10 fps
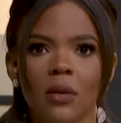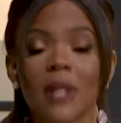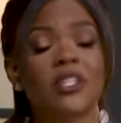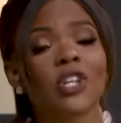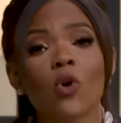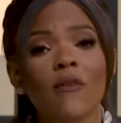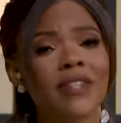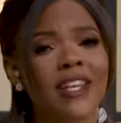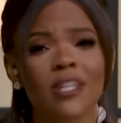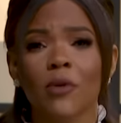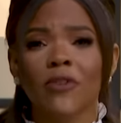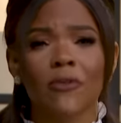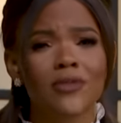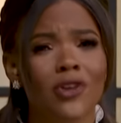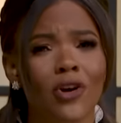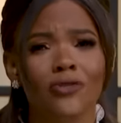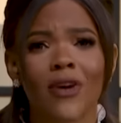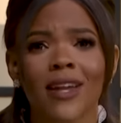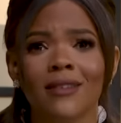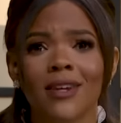Let's ignore the testimony from his
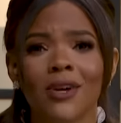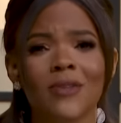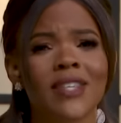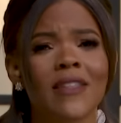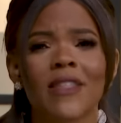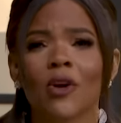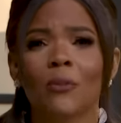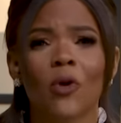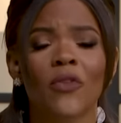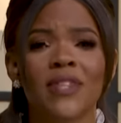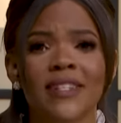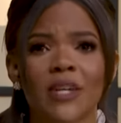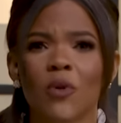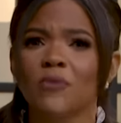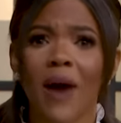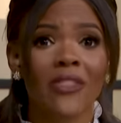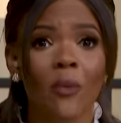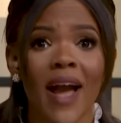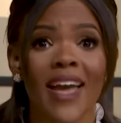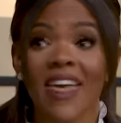girlfriend who said that they were both addicted, which, by the
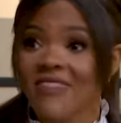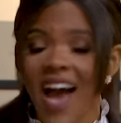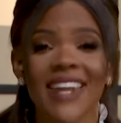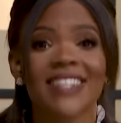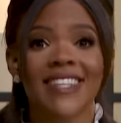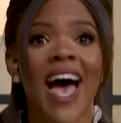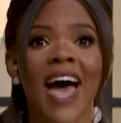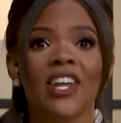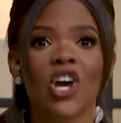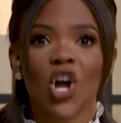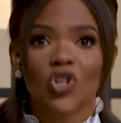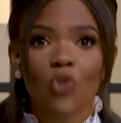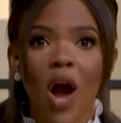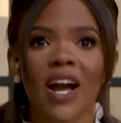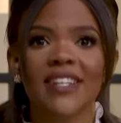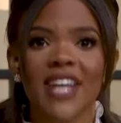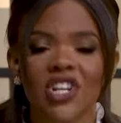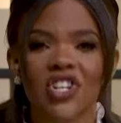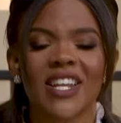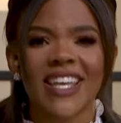way, that is sad. Drug
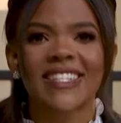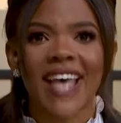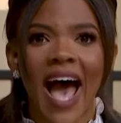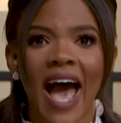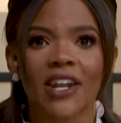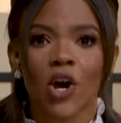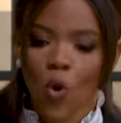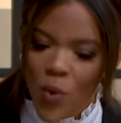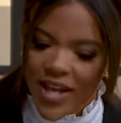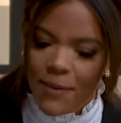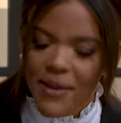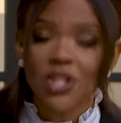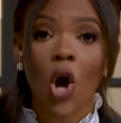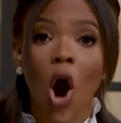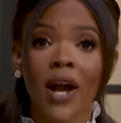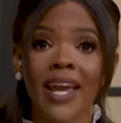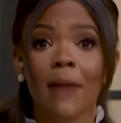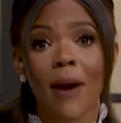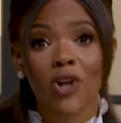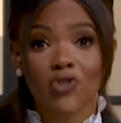addiction is sad. We can be talking
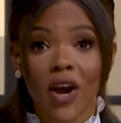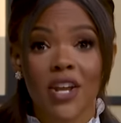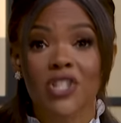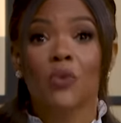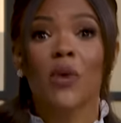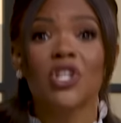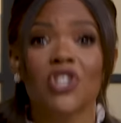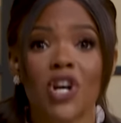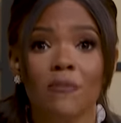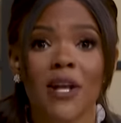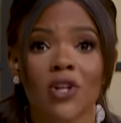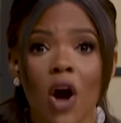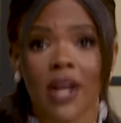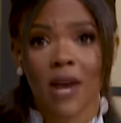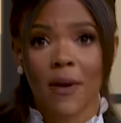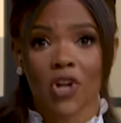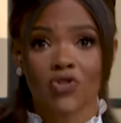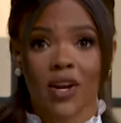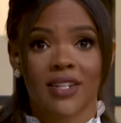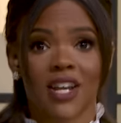about drug addiction. We should be talking about
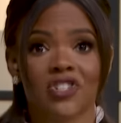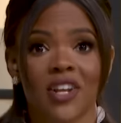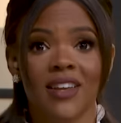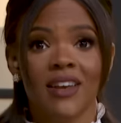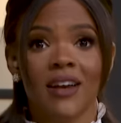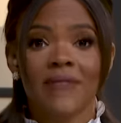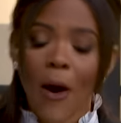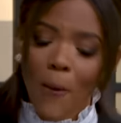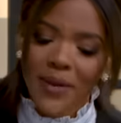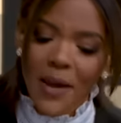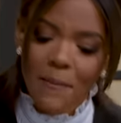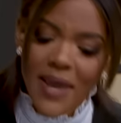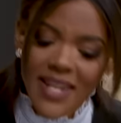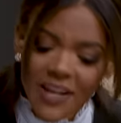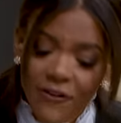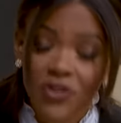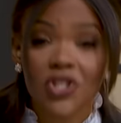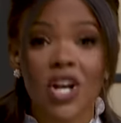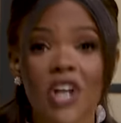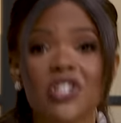drug addiction. That would be a meaningful
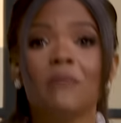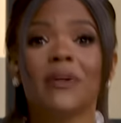discussion.